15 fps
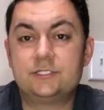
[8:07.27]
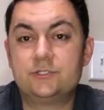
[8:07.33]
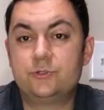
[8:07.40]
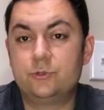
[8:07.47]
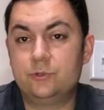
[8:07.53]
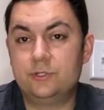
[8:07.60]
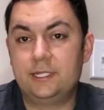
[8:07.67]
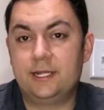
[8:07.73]
Now,
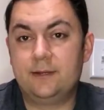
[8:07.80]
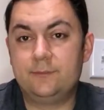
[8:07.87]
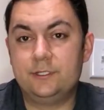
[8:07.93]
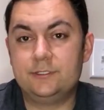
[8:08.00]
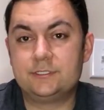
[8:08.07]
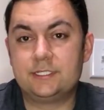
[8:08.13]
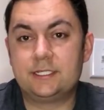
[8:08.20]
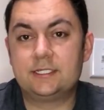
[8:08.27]
this tool
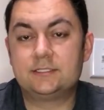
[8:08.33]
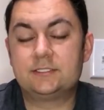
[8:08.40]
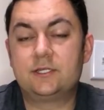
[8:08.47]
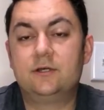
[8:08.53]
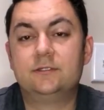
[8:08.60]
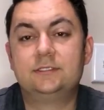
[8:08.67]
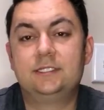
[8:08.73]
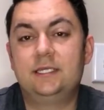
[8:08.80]
that I'm
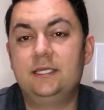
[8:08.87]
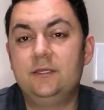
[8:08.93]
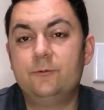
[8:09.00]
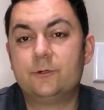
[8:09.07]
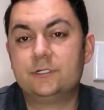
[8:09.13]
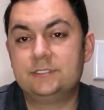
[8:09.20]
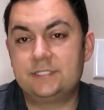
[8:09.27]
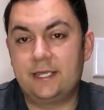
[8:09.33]
using, it's
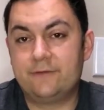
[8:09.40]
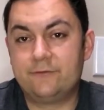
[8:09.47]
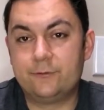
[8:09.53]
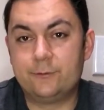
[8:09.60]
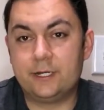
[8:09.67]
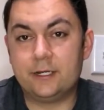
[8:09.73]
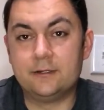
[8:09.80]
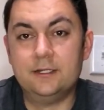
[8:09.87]
called
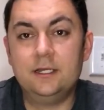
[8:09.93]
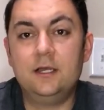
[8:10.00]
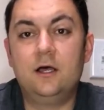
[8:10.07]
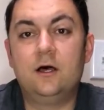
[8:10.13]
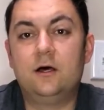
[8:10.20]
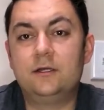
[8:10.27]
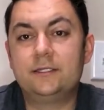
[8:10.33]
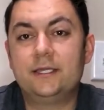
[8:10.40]
Keywords
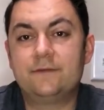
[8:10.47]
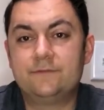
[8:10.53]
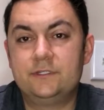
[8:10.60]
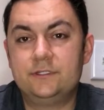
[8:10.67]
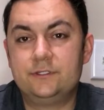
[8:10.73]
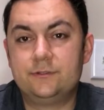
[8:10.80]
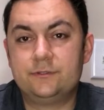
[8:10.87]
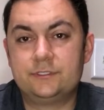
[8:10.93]
Everywhere.
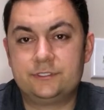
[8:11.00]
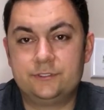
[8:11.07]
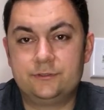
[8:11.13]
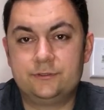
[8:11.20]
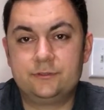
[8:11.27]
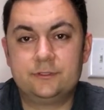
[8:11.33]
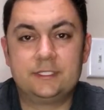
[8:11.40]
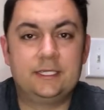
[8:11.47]
All you have to
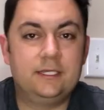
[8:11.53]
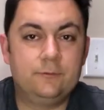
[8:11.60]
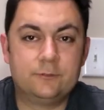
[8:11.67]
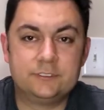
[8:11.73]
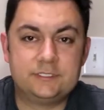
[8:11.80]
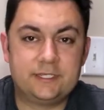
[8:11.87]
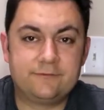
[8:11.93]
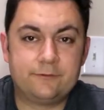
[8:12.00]
do is
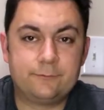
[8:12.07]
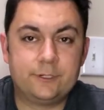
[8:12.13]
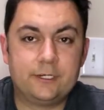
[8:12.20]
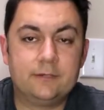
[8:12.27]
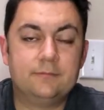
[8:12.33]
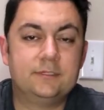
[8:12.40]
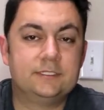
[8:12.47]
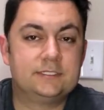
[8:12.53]
Google Keywords
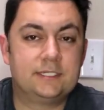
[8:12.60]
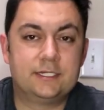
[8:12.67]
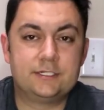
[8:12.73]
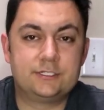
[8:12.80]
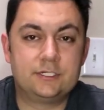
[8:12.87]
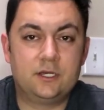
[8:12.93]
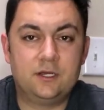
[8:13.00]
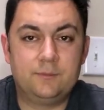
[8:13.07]
Everywhere.
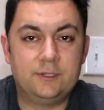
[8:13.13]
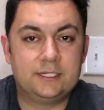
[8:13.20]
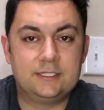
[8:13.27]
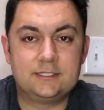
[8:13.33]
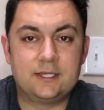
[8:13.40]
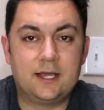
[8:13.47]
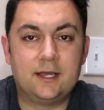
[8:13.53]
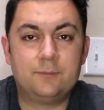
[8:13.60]
It's going to
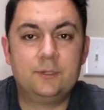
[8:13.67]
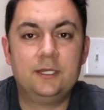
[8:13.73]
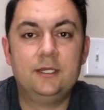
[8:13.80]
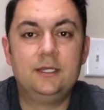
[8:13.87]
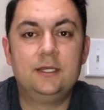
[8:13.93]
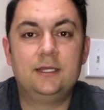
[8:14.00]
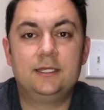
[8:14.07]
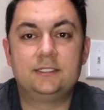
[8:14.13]
show up at the
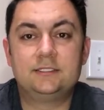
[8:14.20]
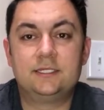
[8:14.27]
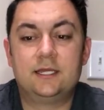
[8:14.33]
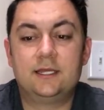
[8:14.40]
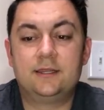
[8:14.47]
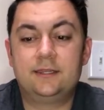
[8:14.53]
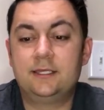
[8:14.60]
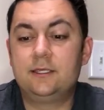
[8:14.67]
top.
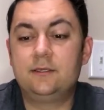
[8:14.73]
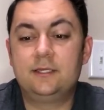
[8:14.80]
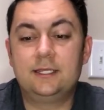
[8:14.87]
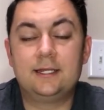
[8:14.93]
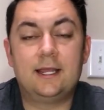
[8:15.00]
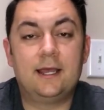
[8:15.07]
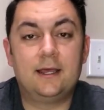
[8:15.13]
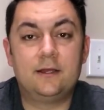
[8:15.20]
It's a
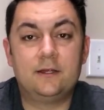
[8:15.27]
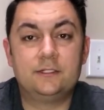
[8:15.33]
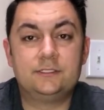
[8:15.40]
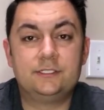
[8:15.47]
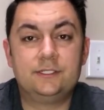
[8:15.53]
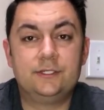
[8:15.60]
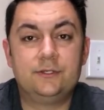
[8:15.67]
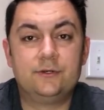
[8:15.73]
thing you can
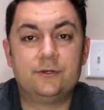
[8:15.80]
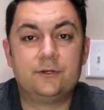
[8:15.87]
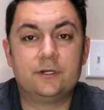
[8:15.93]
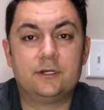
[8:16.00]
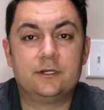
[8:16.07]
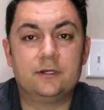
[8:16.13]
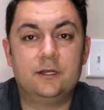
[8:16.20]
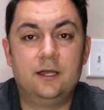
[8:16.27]
add on to
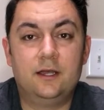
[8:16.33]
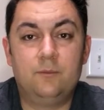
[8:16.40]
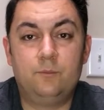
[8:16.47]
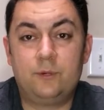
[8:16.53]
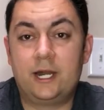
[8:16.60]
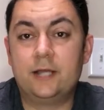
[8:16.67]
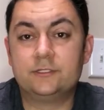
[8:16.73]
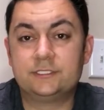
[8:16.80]
your
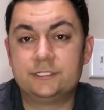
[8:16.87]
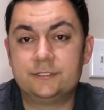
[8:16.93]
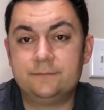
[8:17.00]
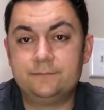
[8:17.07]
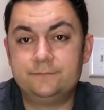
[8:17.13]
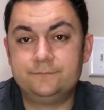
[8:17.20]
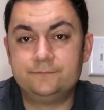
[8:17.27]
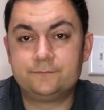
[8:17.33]

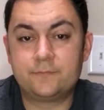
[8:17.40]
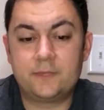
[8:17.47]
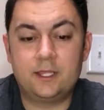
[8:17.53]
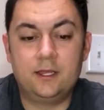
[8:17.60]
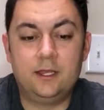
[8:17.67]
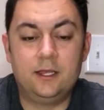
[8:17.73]
browser.